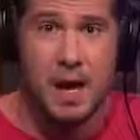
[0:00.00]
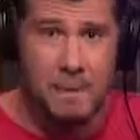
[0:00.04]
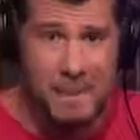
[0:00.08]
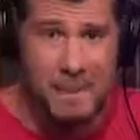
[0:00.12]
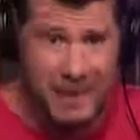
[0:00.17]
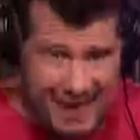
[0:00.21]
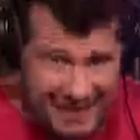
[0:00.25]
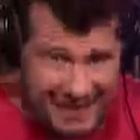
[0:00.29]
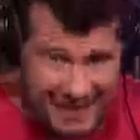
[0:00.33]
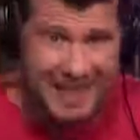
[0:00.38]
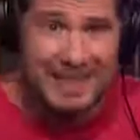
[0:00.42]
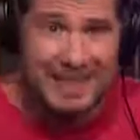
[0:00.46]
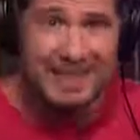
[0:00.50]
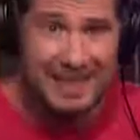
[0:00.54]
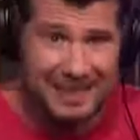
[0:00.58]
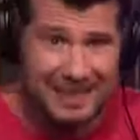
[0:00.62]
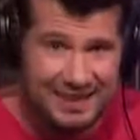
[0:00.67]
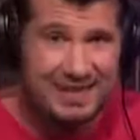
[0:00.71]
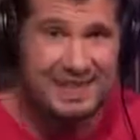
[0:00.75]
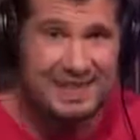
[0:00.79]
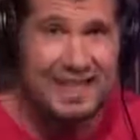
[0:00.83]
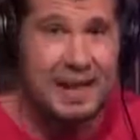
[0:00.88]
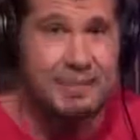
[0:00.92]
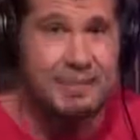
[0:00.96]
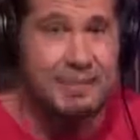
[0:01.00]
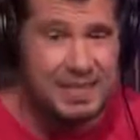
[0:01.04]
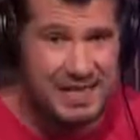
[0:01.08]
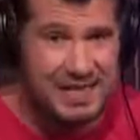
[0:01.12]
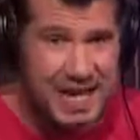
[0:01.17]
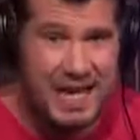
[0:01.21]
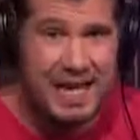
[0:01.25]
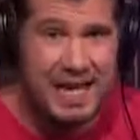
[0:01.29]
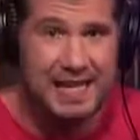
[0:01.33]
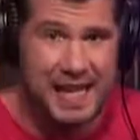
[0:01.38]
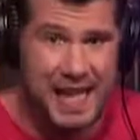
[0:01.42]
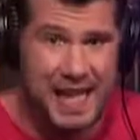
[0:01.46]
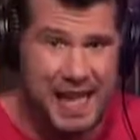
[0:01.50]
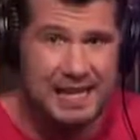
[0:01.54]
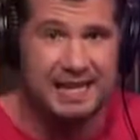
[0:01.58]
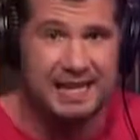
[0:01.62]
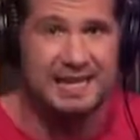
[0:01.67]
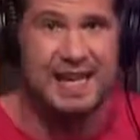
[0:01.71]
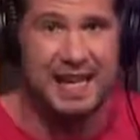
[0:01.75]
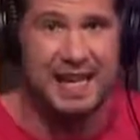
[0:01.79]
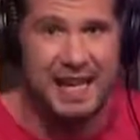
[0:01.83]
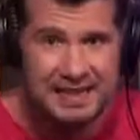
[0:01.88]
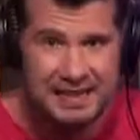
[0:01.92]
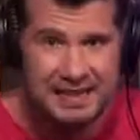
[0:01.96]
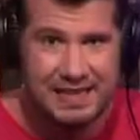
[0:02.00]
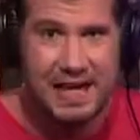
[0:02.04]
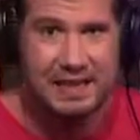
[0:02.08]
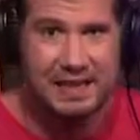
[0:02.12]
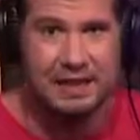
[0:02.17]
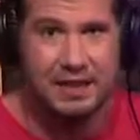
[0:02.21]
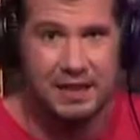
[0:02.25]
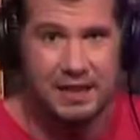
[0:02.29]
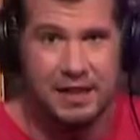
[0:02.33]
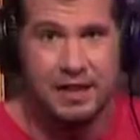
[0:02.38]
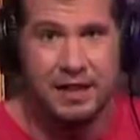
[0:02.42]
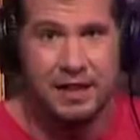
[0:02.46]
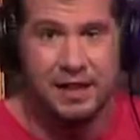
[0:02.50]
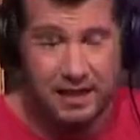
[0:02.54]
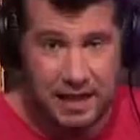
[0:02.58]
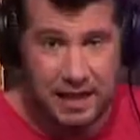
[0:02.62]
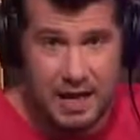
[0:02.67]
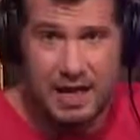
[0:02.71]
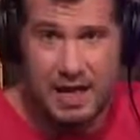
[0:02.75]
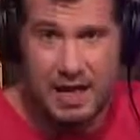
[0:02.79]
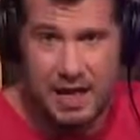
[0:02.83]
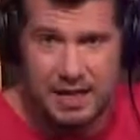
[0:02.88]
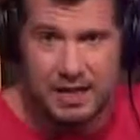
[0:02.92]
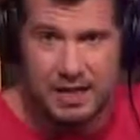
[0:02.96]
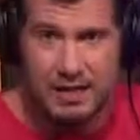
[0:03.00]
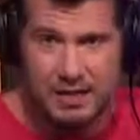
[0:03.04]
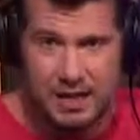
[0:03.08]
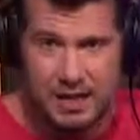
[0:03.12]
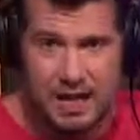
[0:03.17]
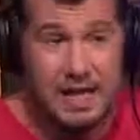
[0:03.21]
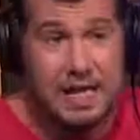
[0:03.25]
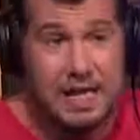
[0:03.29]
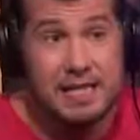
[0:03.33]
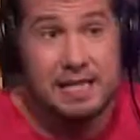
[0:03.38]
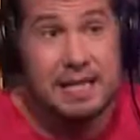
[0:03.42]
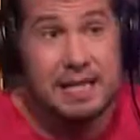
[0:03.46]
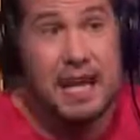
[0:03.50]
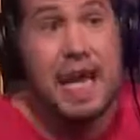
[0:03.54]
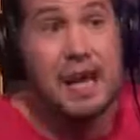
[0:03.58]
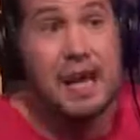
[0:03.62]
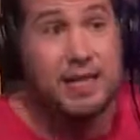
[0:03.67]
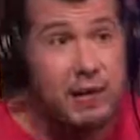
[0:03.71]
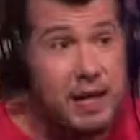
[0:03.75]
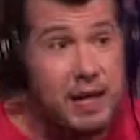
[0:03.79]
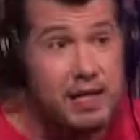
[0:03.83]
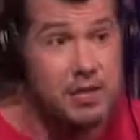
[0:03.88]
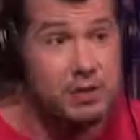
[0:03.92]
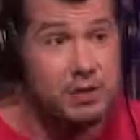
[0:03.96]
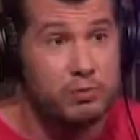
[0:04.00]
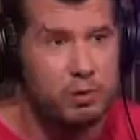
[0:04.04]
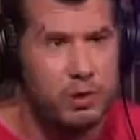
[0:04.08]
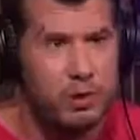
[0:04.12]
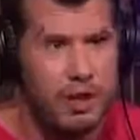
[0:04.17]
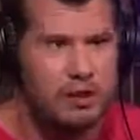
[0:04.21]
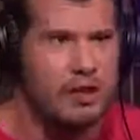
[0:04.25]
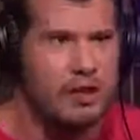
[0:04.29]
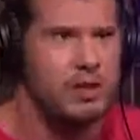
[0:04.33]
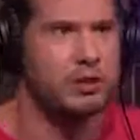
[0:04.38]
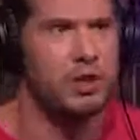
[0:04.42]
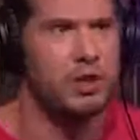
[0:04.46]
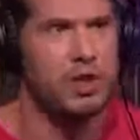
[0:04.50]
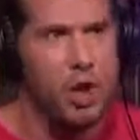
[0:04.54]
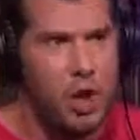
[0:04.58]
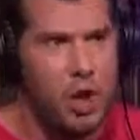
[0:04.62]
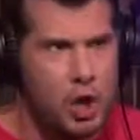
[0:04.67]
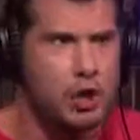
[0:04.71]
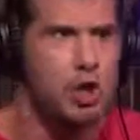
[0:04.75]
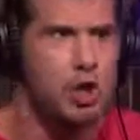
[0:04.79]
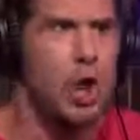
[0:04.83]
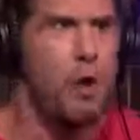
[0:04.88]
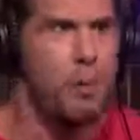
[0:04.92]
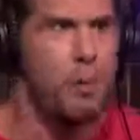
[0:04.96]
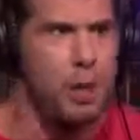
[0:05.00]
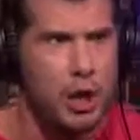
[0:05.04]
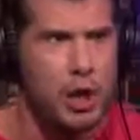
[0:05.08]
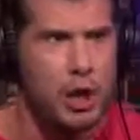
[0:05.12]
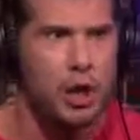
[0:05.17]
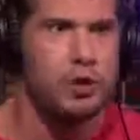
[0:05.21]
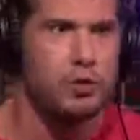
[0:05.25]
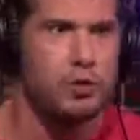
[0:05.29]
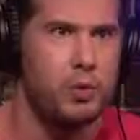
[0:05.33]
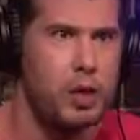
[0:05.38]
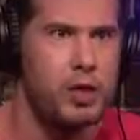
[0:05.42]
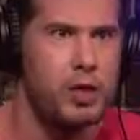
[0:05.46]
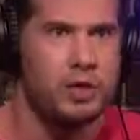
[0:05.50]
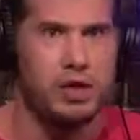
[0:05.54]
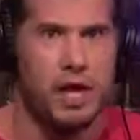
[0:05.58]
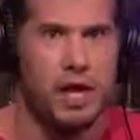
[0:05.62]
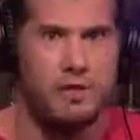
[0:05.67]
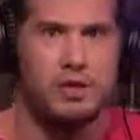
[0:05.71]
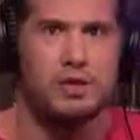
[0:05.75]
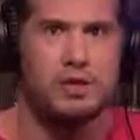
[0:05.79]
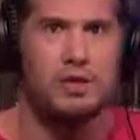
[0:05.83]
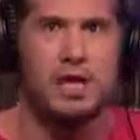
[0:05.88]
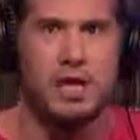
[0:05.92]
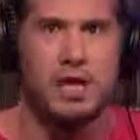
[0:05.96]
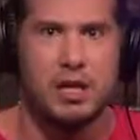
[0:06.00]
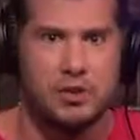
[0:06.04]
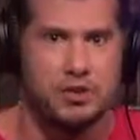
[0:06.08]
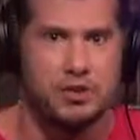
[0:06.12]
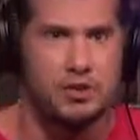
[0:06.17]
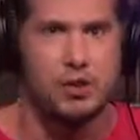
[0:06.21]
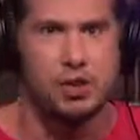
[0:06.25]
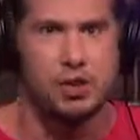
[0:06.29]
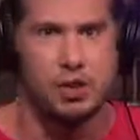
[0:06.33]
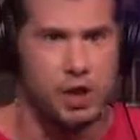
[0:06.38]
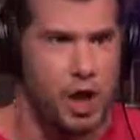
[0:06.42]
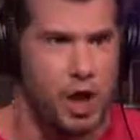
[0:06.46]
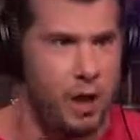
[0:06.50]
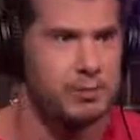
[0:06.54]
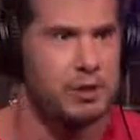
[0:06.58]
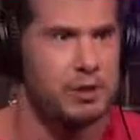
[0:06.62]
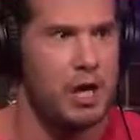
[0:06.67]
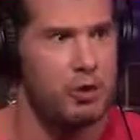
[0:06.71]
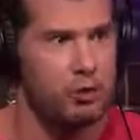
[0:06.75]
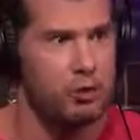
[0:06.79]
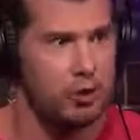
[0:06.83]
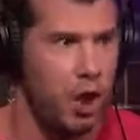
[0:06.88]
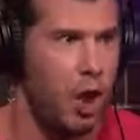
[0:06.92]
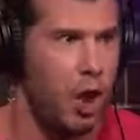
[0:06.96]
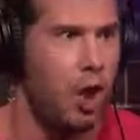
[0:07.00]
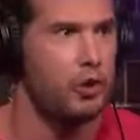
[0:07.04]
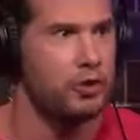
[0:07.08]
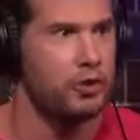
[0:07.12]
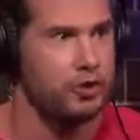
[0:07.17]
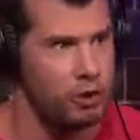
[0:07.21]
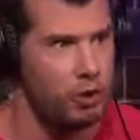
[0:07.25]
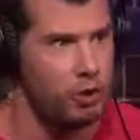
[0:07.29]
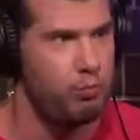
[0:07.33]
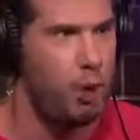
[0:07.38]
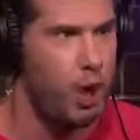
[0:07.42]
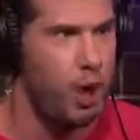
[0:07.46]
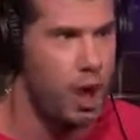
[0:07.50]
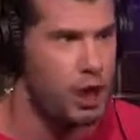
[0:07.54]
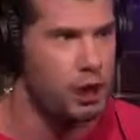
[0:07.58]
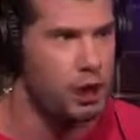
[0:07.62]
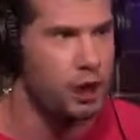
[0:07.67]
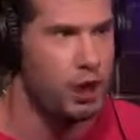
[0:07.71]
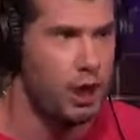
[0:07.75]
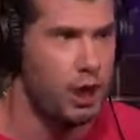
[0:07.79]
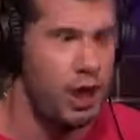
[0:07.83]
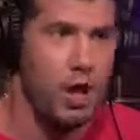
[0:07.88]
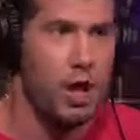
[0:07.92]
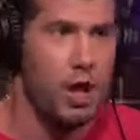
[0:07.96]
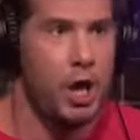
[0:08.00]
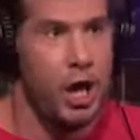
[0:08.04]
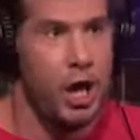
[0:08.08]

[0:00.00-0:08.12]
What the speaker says: But I think that this statement taken in its context, it's the kind of racism where like, listen, nobody in 2017 just comes out and calls someone